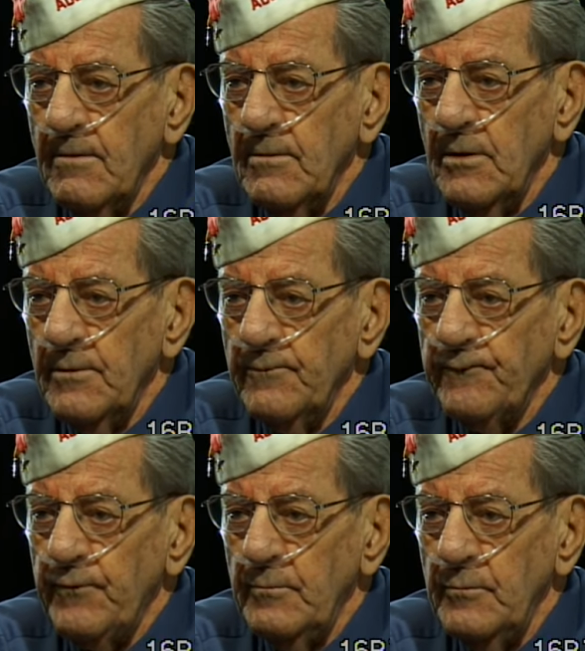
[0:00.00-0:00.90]
From
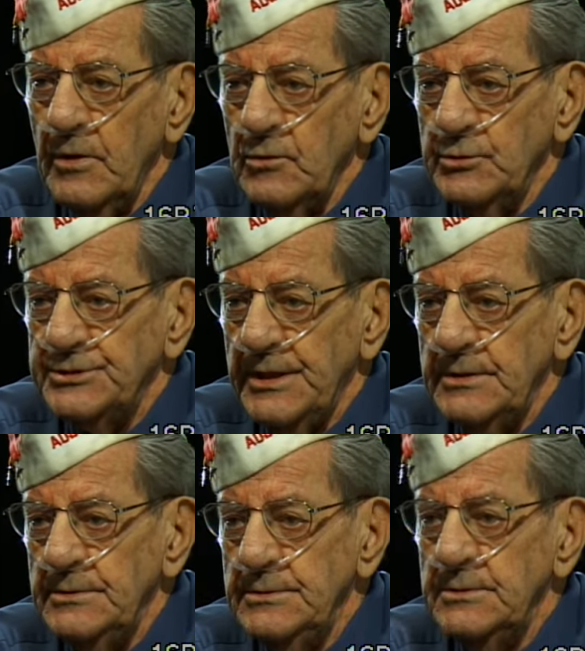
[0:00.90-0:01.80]
Louisiana?
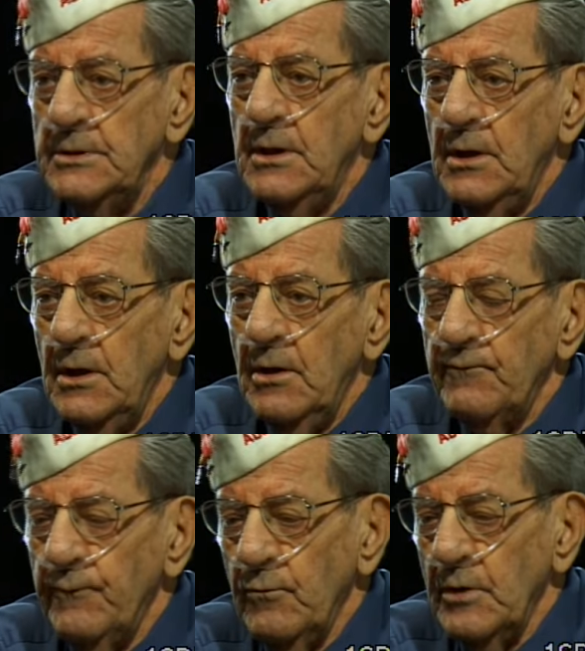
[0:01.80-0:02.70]
Right. Well,
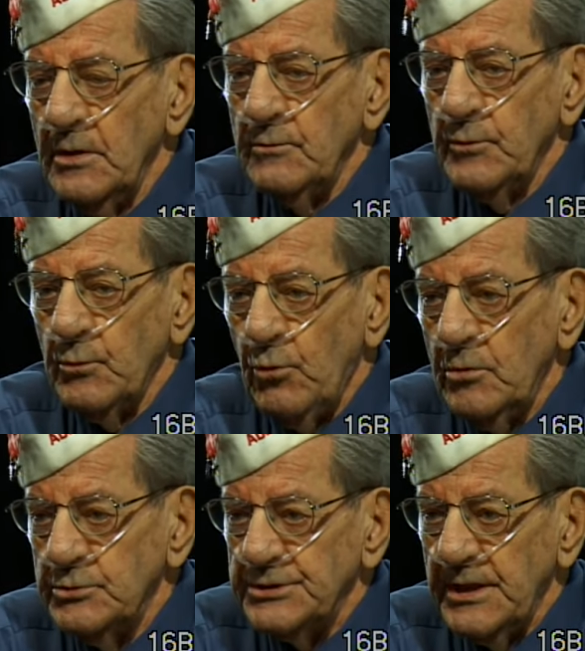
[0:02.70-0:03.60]
the war was
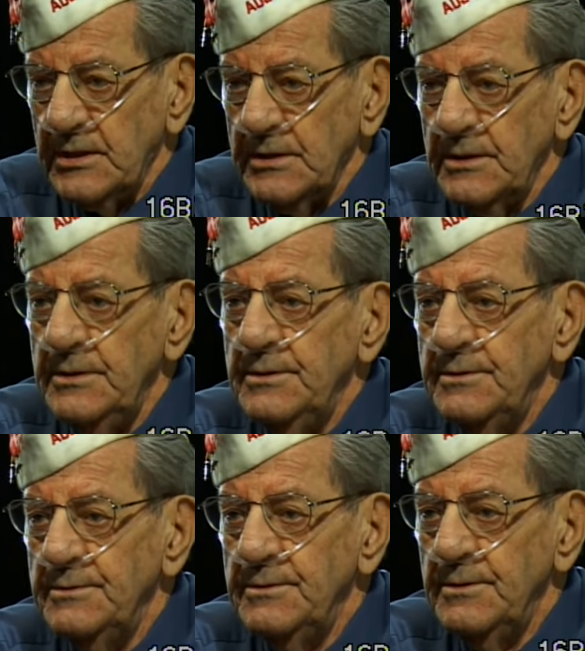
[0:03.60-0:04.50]
declared
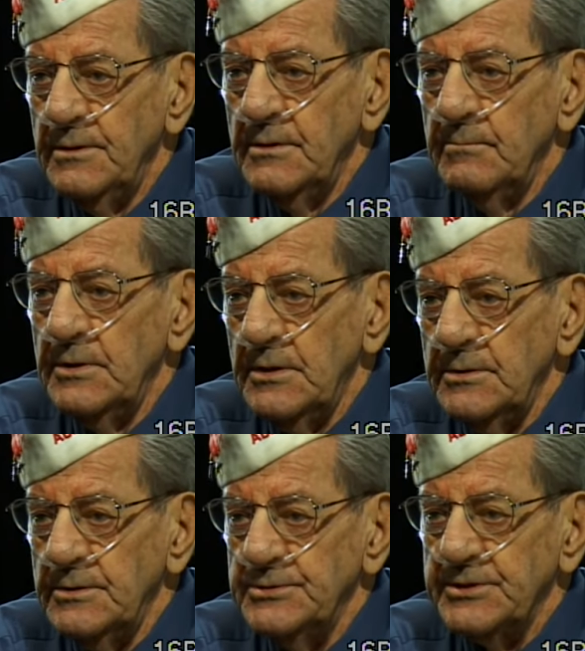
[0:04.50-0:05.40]
on
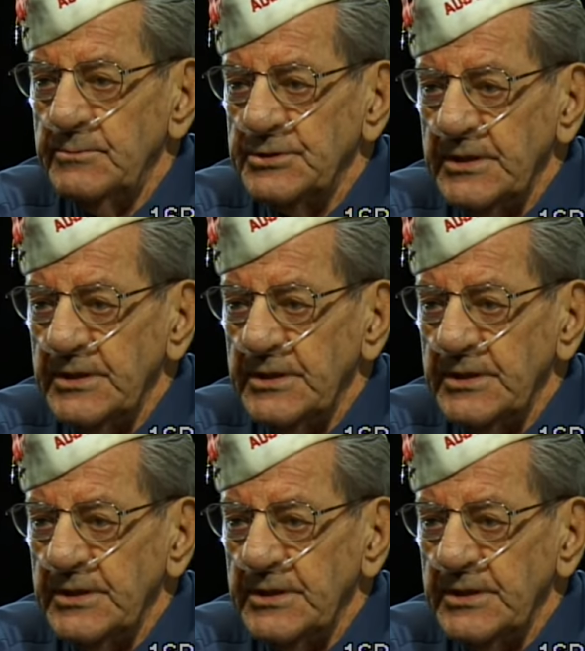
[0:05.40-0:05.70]
December 7th.